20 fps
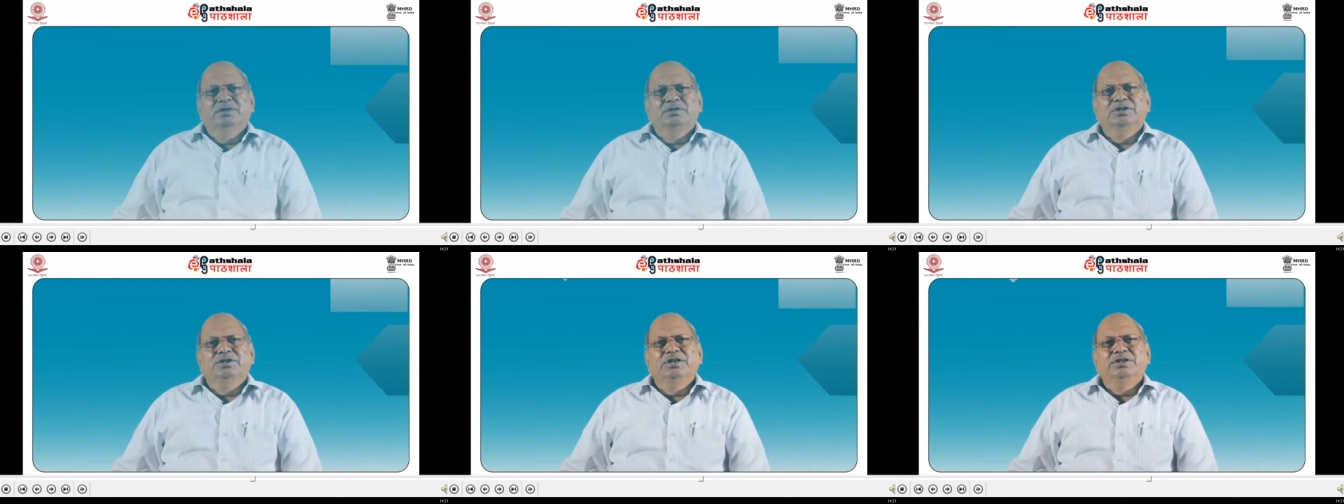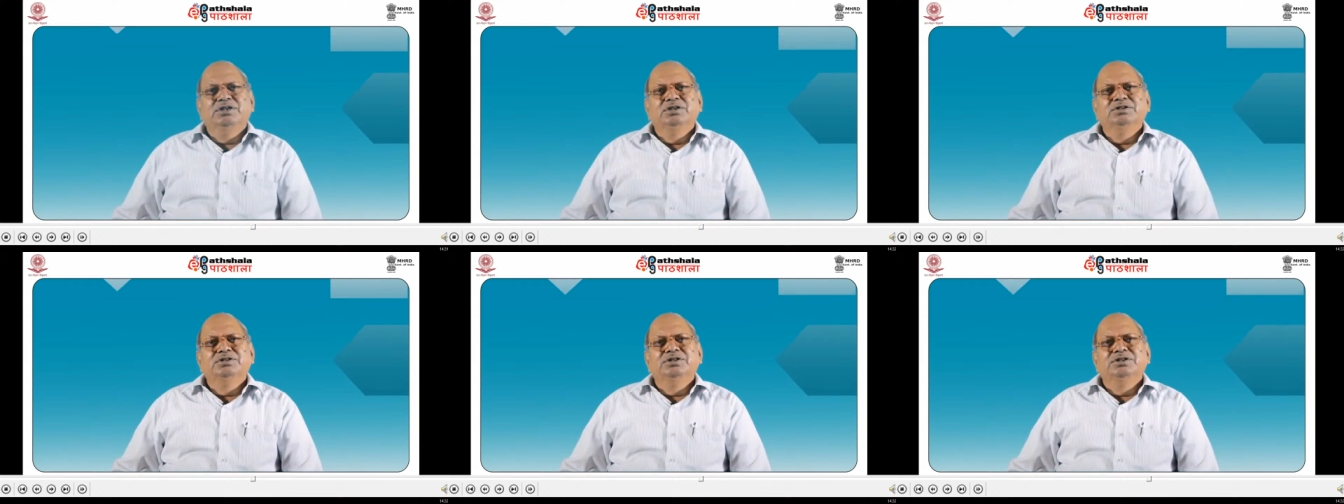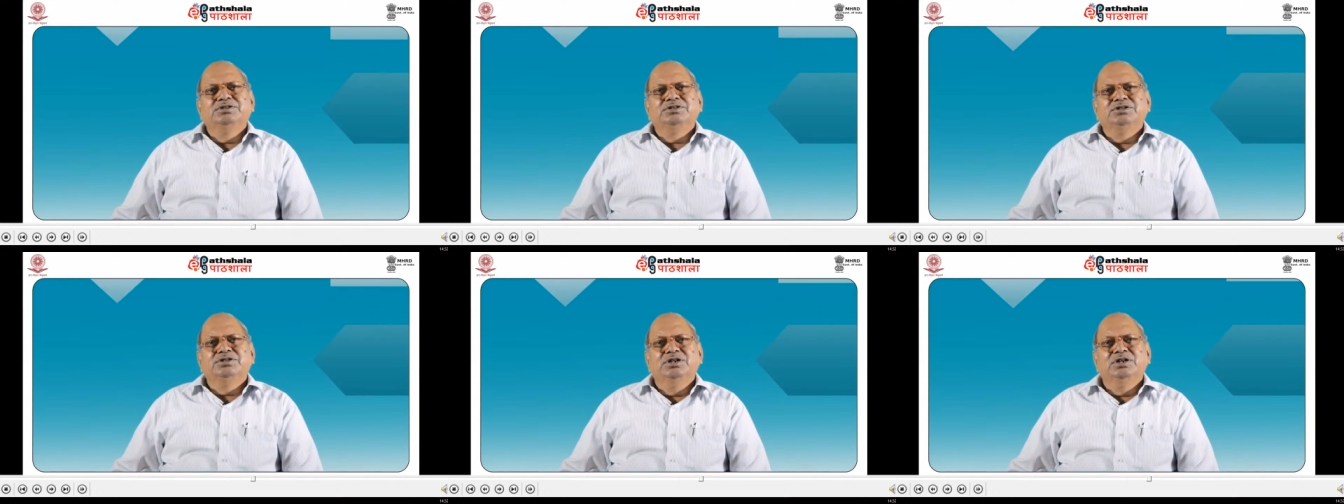that is the
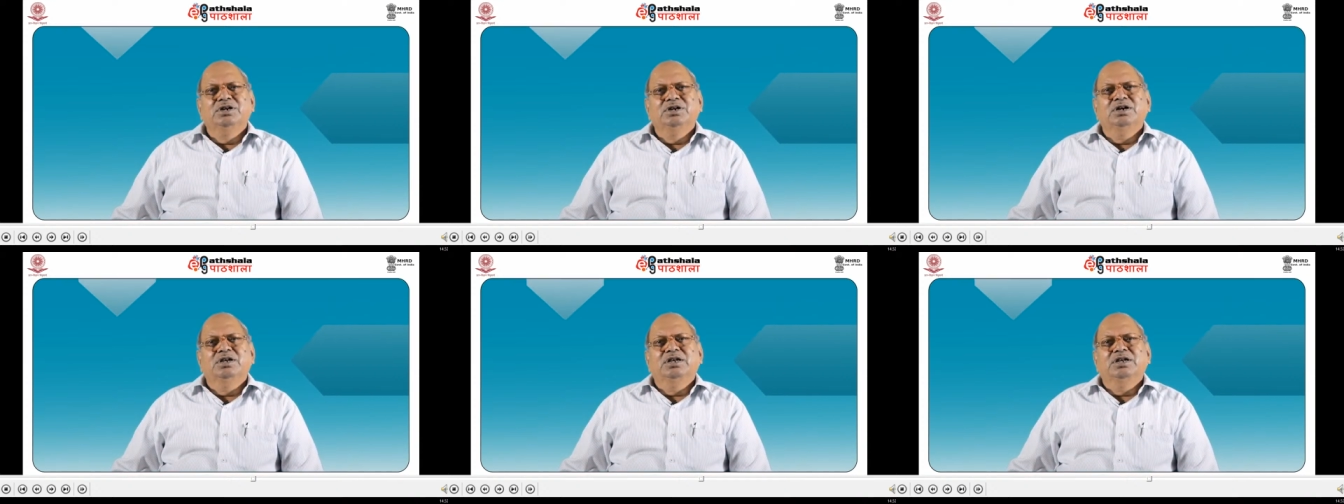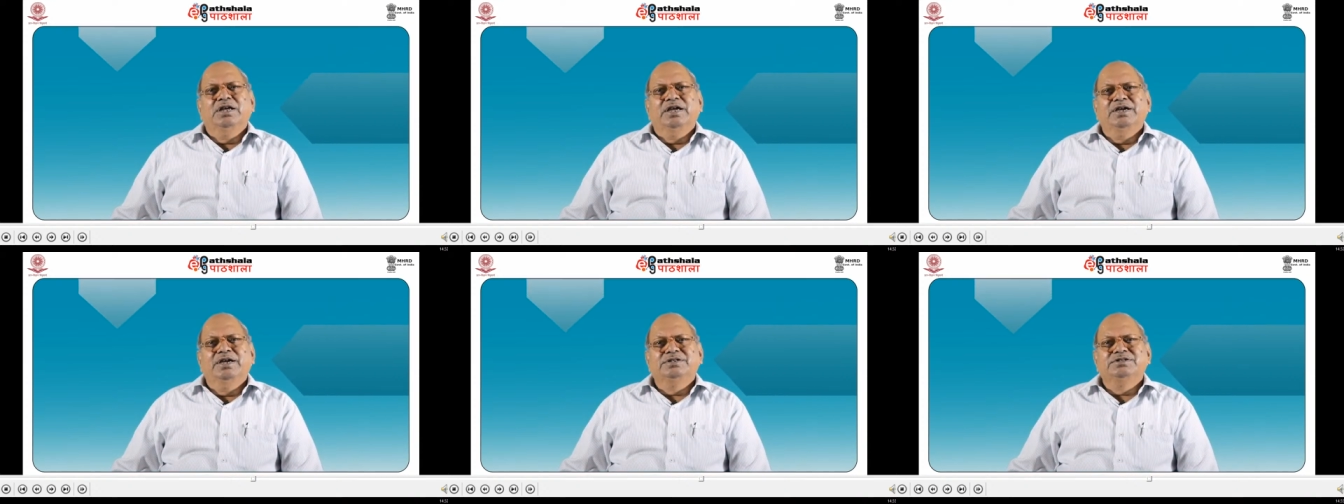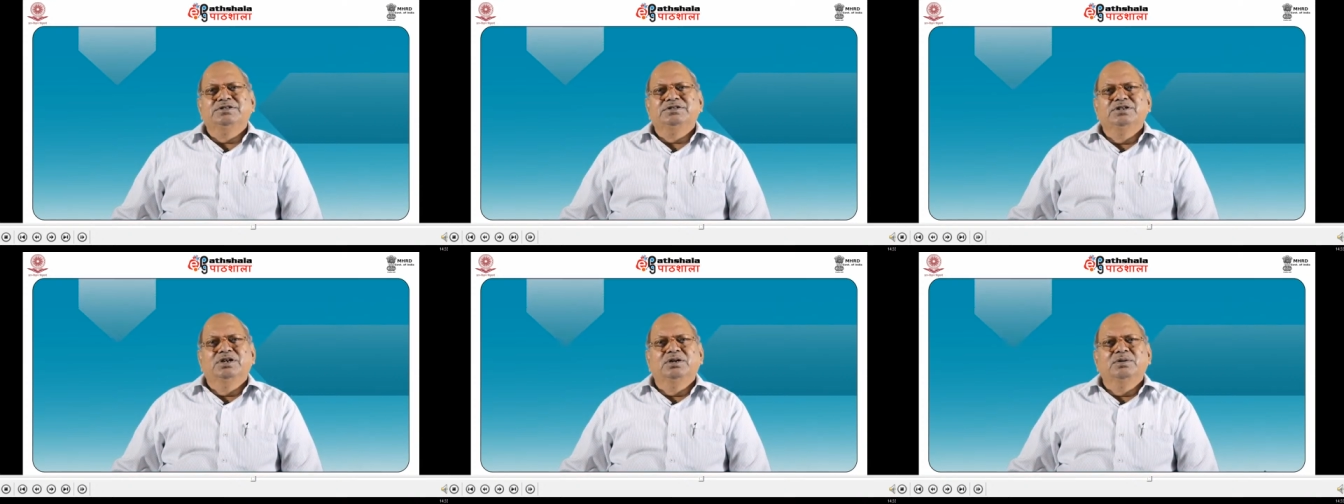single
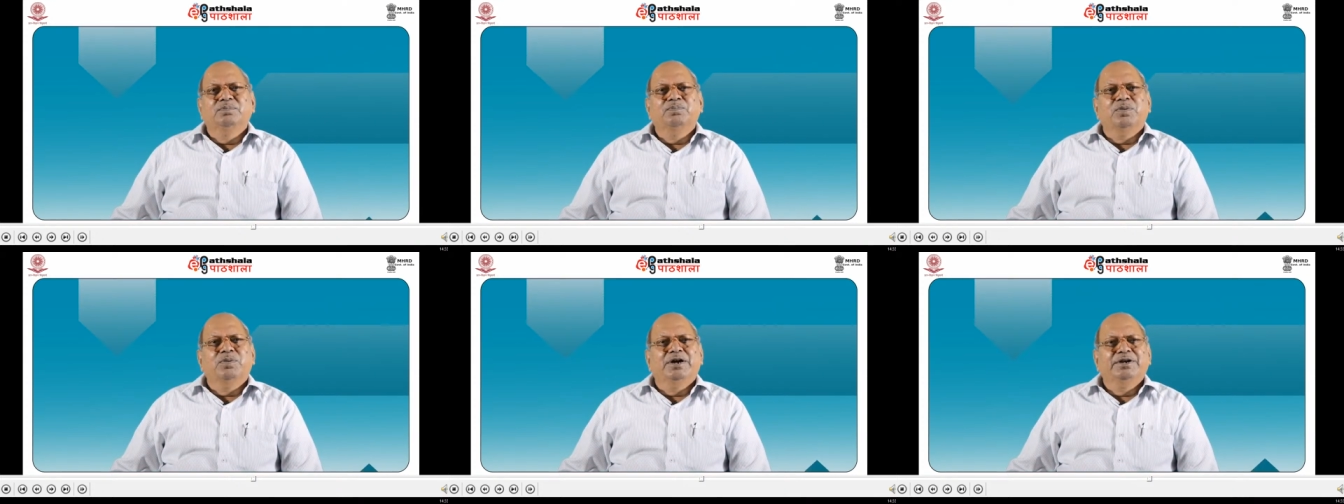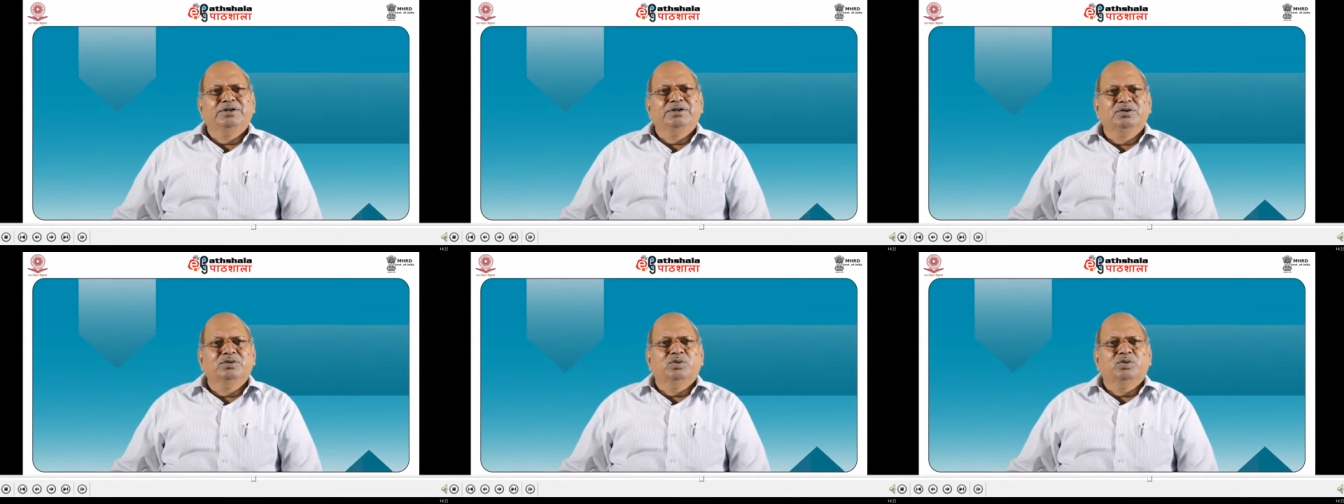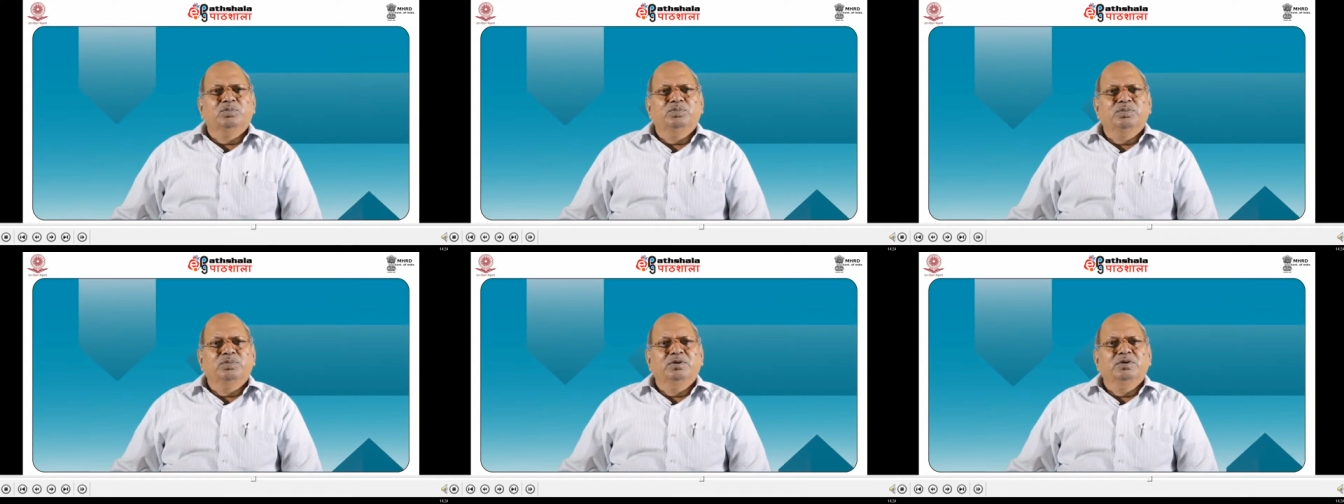axial point
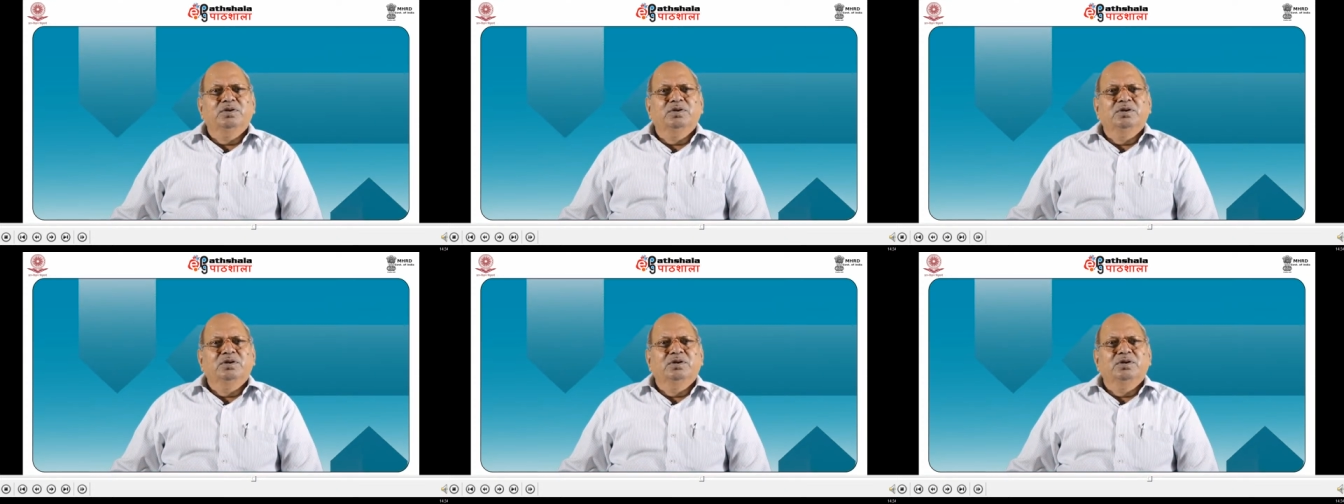group.